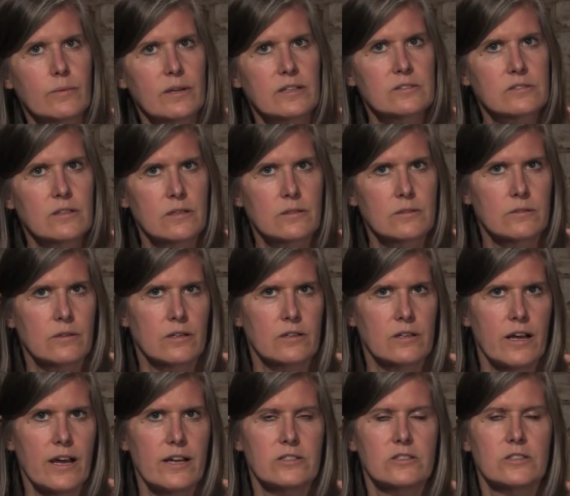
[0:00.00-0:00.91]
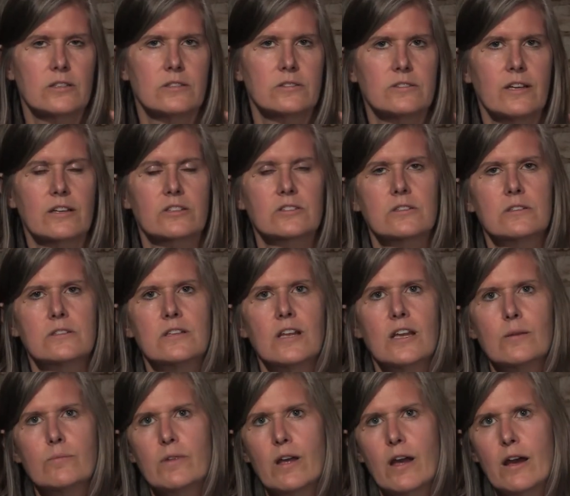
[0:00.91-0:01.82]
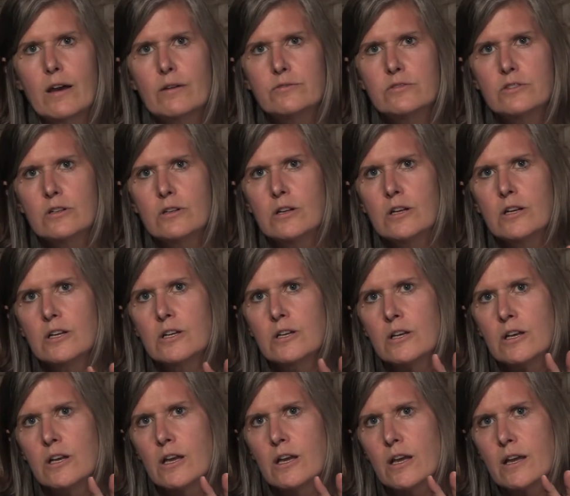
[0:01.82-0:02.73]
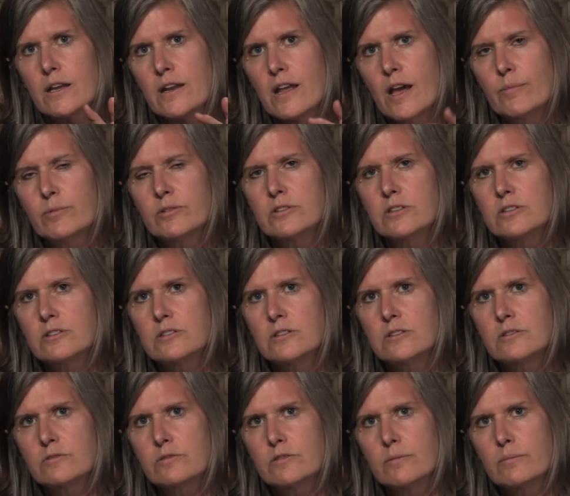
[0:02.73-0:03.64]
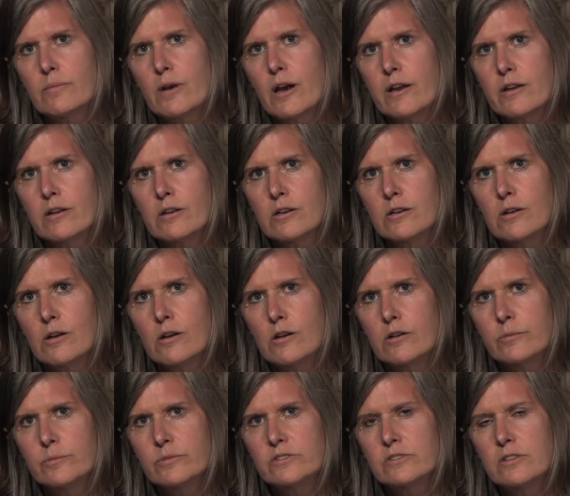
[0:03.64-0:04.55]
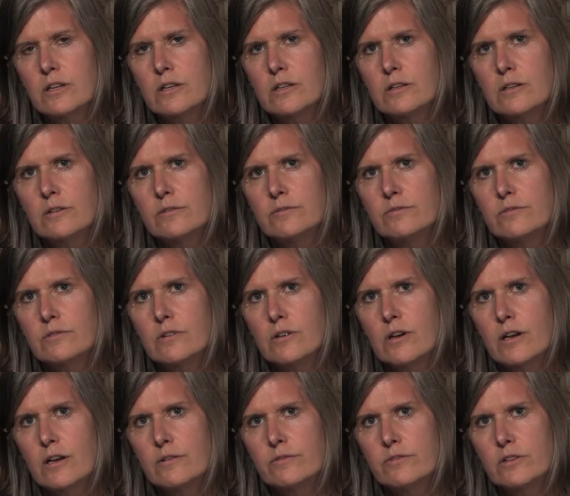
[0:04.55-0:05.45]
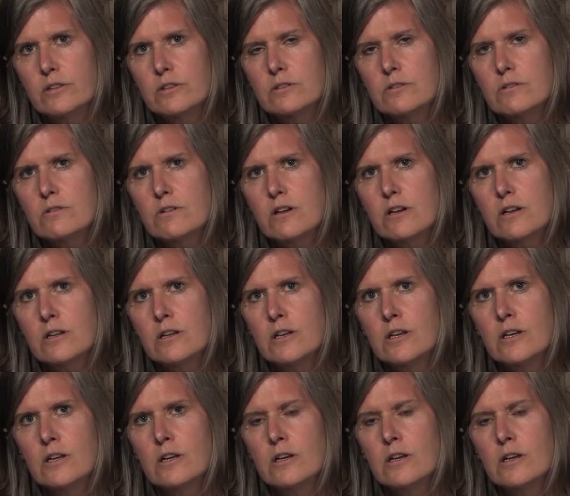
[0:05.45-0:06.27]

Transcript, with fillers: My son Elijah is actually named after an abolitionist from my home state of, of Illinois,